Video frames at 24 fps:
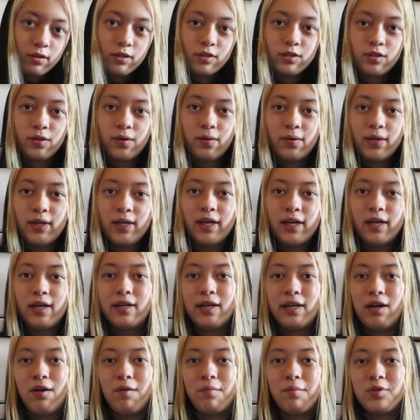So yeah,
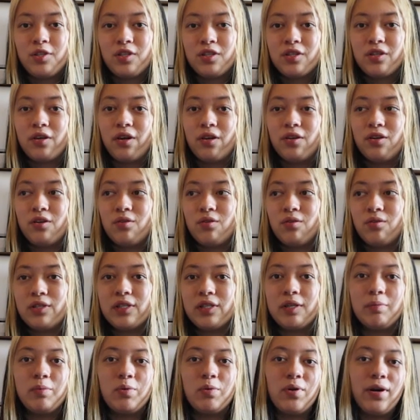now I'm just going to do
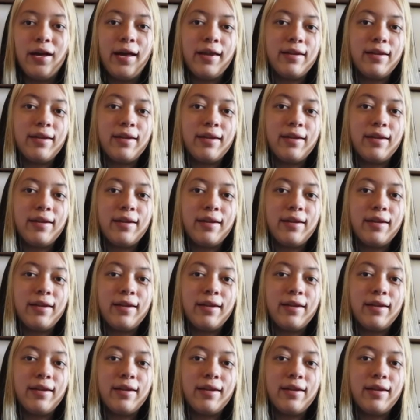some more